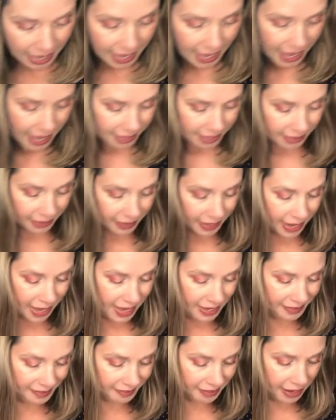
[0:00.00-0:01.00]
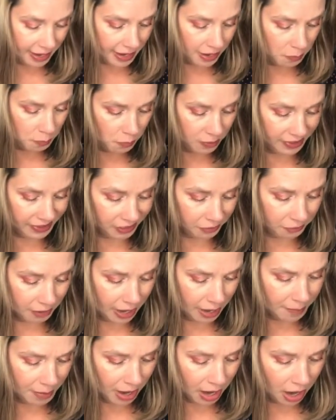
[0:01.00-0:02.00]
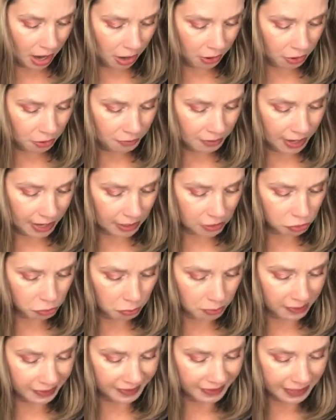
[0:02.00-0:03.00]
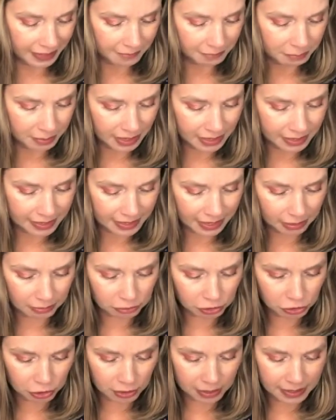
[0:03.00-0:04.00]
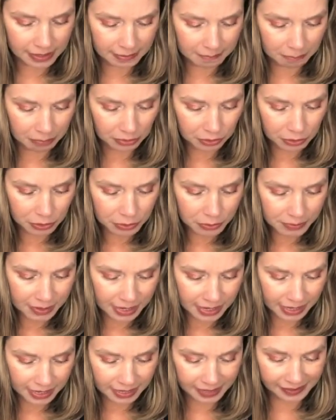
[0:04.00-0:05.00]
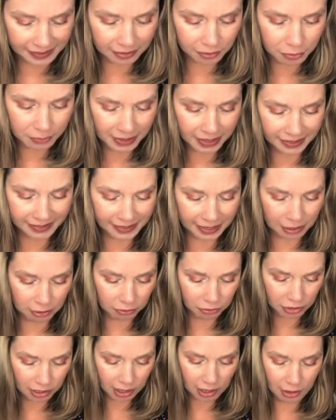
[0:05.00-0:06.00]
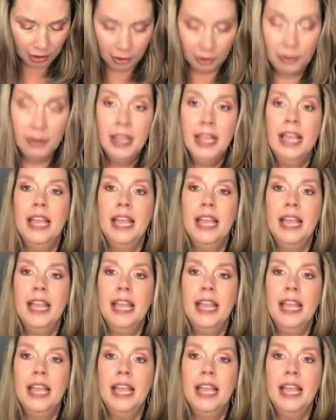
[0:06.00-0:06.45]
And the last item was the Rye by Hawker Rye short sleeve button-down shirt in blue, and it is a 2XL tall.